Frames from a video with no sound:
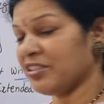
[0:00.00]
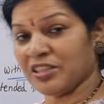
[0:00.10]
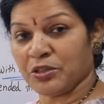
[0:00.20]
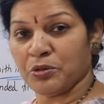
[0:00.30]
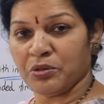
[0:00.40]

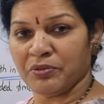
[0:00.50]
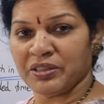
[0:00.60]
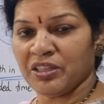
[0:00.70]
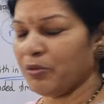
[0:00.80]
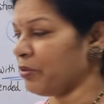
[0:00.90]
secured
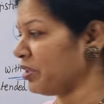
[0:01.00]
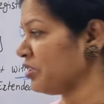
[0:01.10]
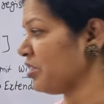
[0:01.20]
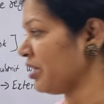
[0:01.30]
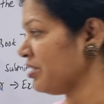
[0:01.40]
with the floating
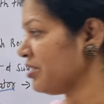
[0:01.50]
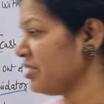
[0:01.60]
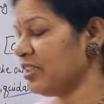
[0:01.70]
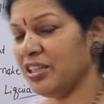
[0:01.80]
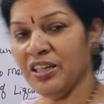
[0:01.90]
charges
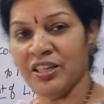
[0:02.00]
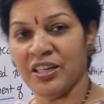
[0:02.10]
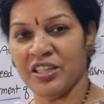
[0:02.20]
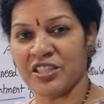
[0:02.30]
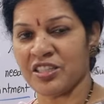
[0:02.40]
in the
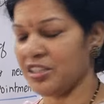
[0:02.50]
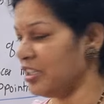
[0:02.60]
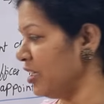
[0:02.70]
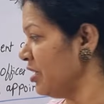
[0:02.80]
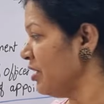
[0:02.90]
list
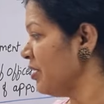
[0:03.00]
D.